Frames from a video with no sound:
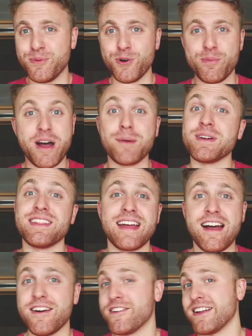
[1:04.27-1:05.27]
more about me. They
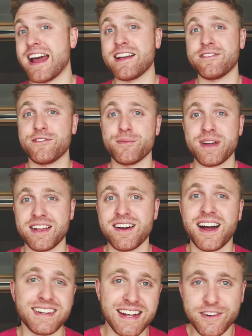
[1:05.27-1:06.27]
already asked for my
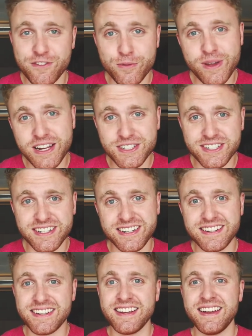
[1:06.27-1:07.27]
contact
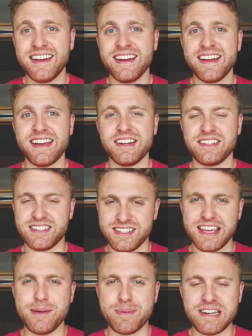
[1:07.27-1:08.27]
information and
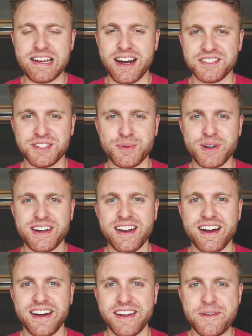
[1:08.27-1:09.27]
just keep in touch and
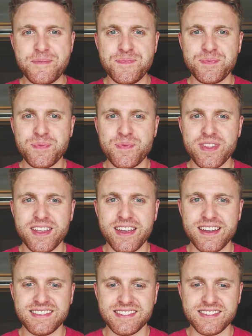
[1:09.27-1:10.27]
whatnot.
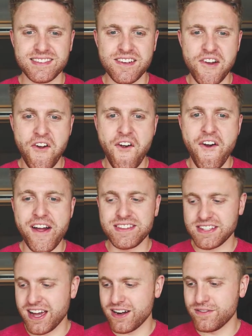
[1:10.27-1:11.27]
It's
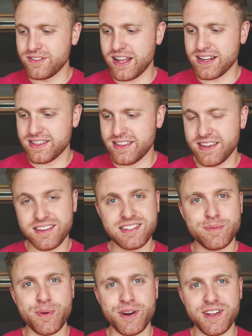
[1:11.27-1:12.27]
it's kind of like the
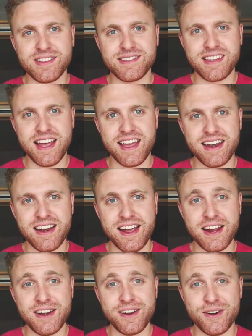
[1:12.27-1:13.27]
experience that
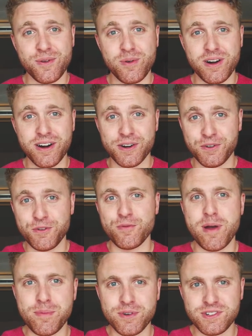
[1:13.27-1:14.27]
I know our crew
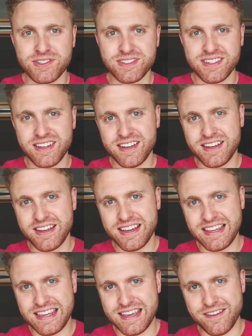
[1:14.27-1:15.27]
members
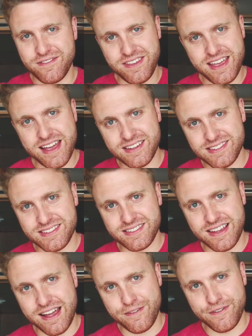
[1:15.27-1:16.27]
give
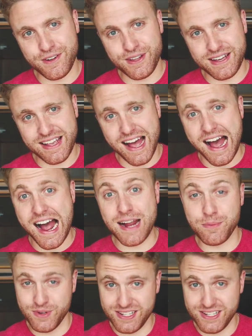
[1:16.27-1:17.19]
guests. I feel like I'm